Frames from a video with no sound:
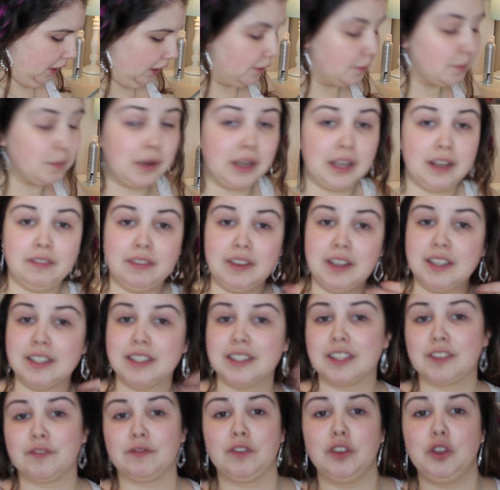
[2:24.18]
give my
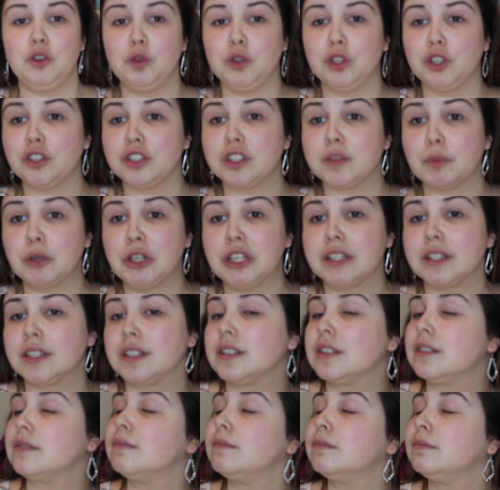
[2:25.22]
face a few little
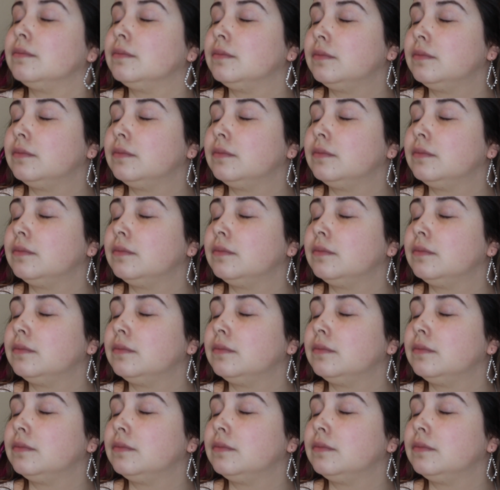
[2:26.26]
spritz.